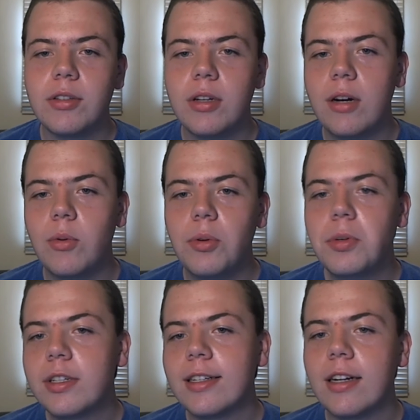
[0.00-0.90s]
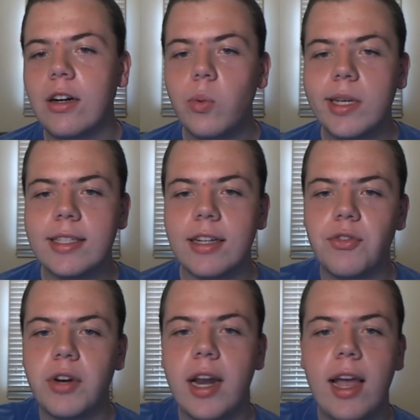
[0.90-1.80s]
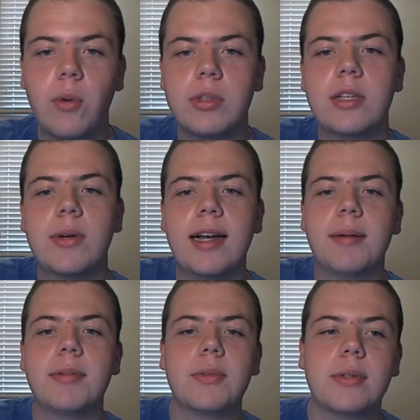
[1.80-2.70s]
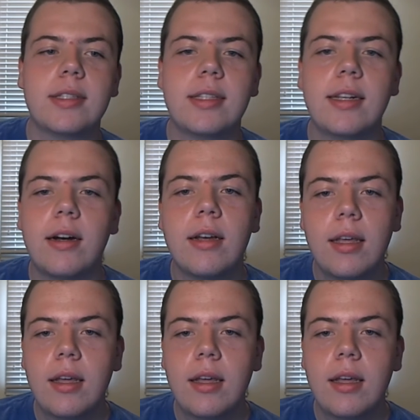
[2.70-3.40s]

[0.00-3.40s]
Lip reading: So we're just going to call it Week 6 for now. We'll see what happens once, you know,